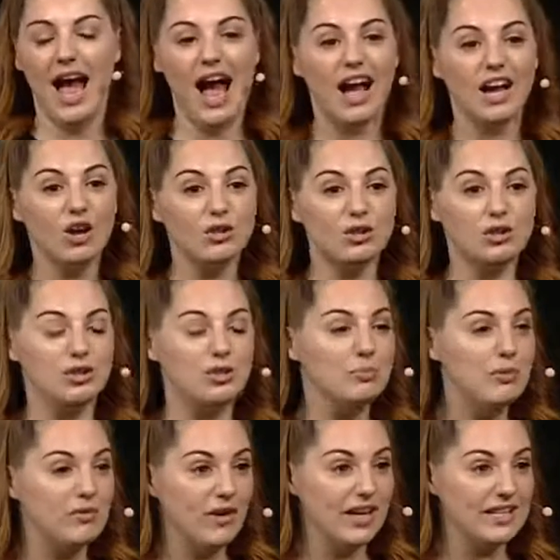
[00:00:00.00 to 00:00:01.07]
I got to
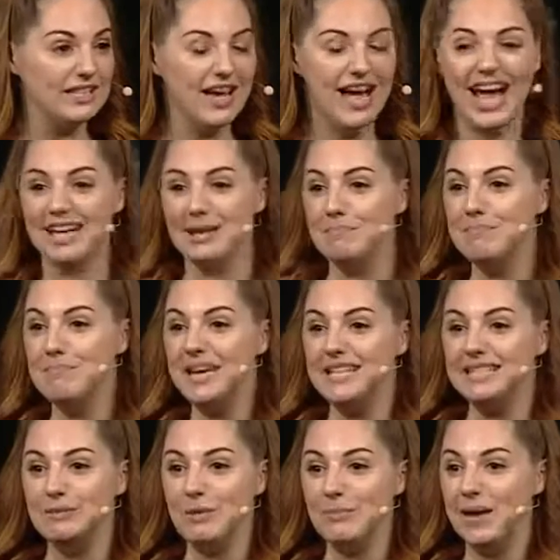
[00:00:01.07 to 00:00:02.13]
supervisor, had
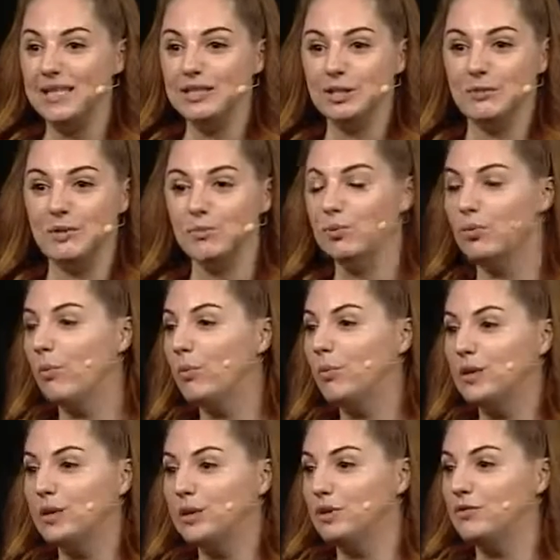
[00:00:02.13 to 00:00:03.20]
amazing momentum that
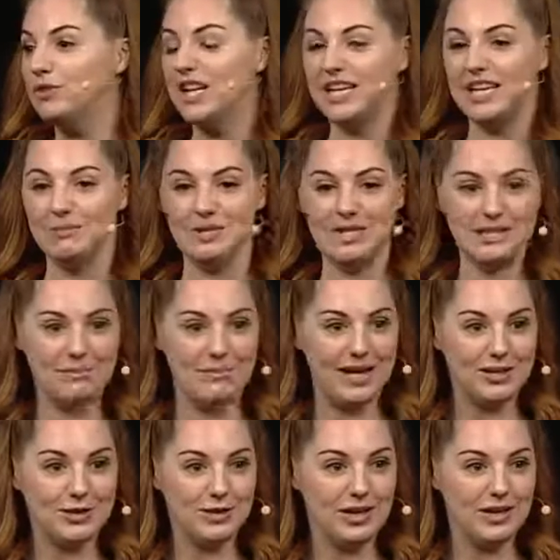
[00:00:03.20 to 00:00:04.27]
probably could have taken me to
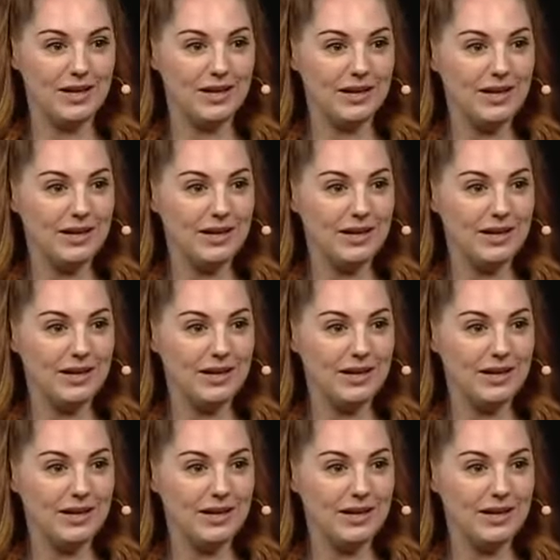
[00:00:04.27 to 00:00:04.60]
manager.